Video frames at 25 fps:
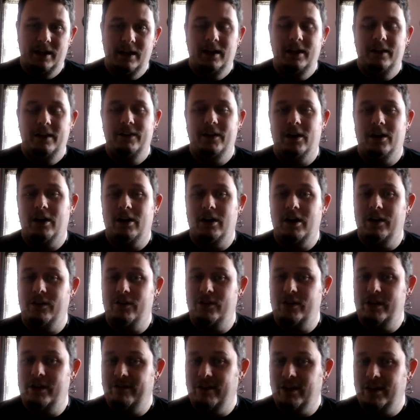There are other
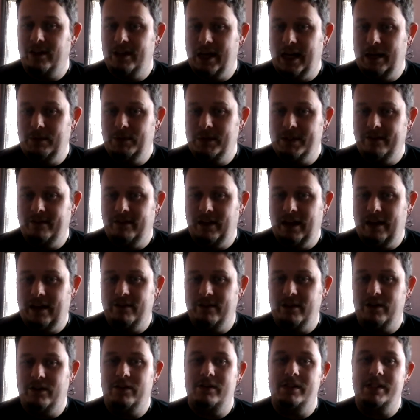different types of
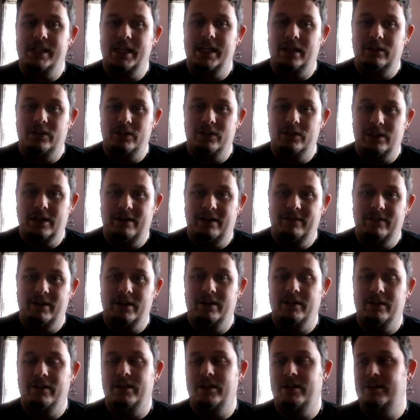lavender. There's English
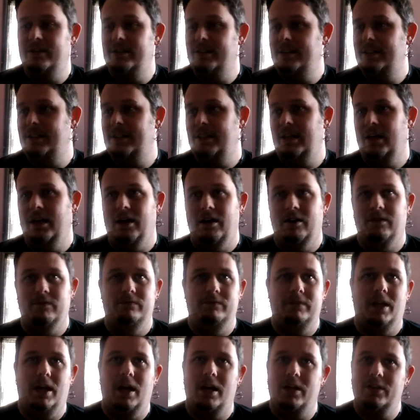lavender. There's a
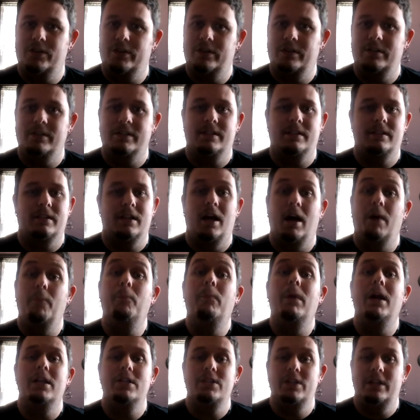
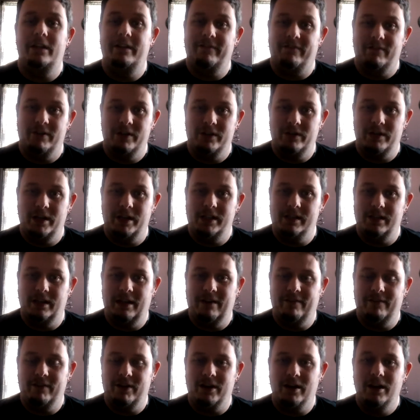bunch of different strains of
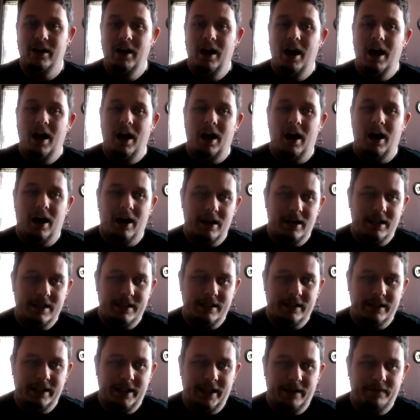lavender.
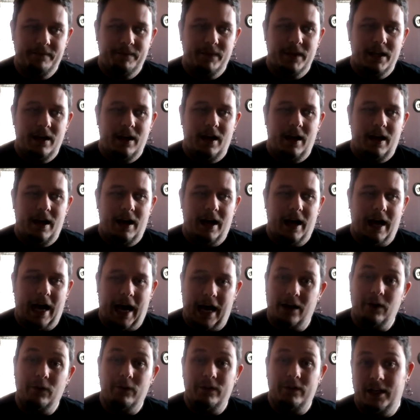Honestly,
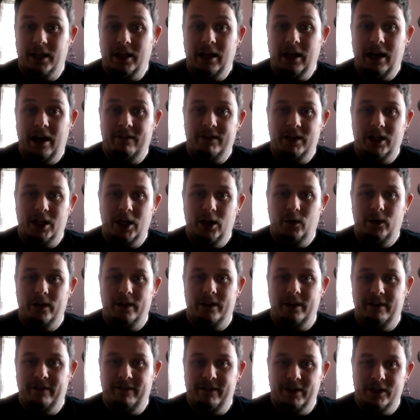I don't you have to go with
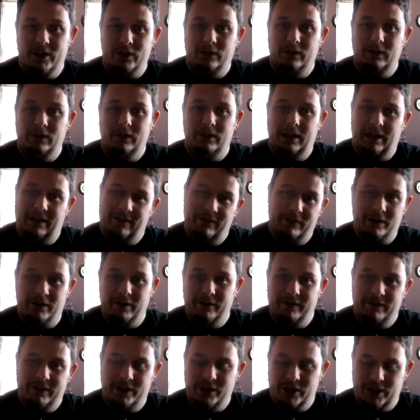the official Lavender
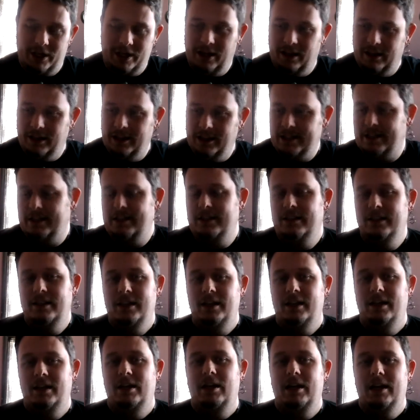officinalis
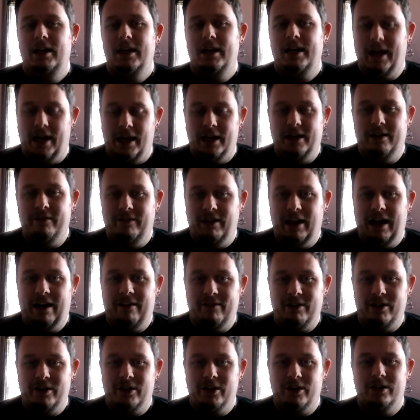kind of
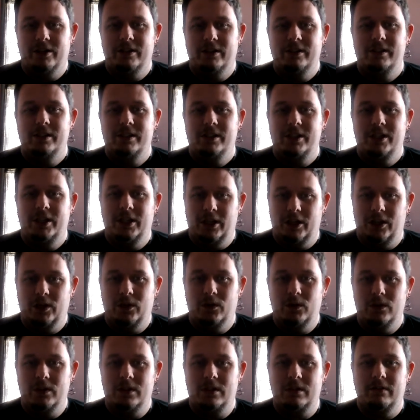lavender to
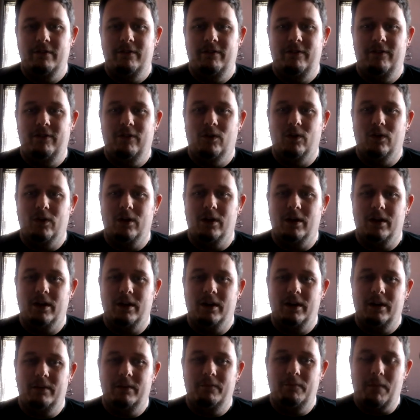use for
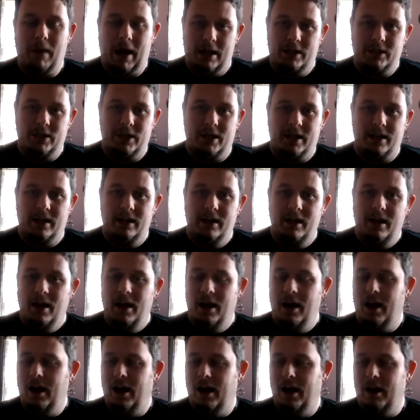magic.
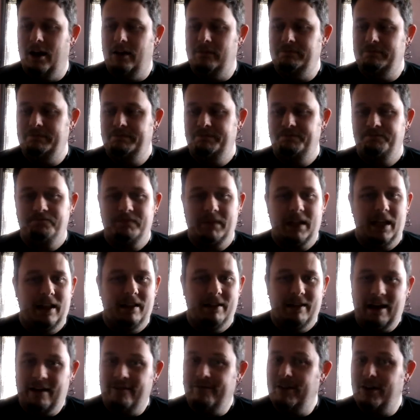
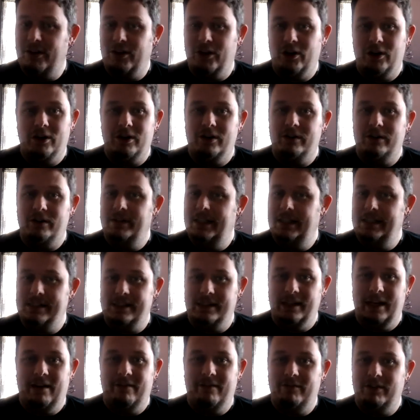Lavender is
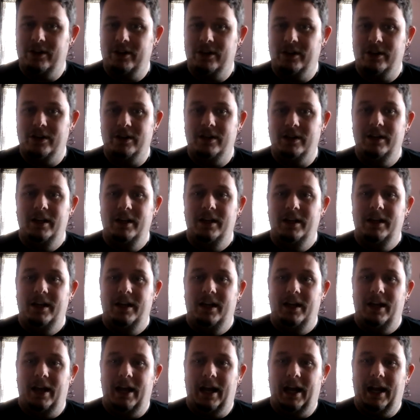lavender,
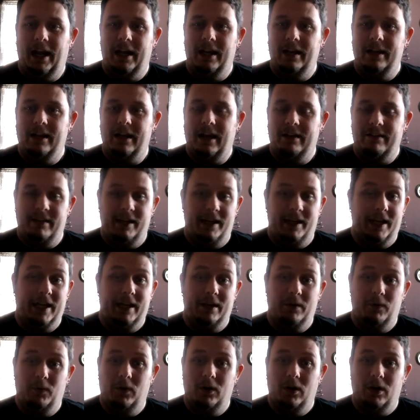and I think
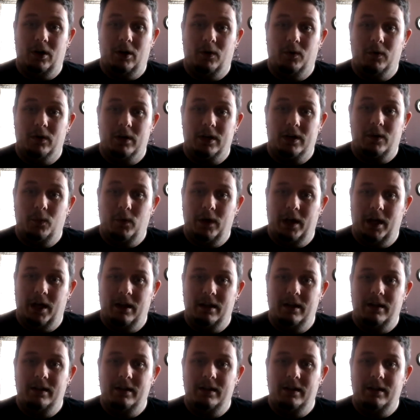it will all work well.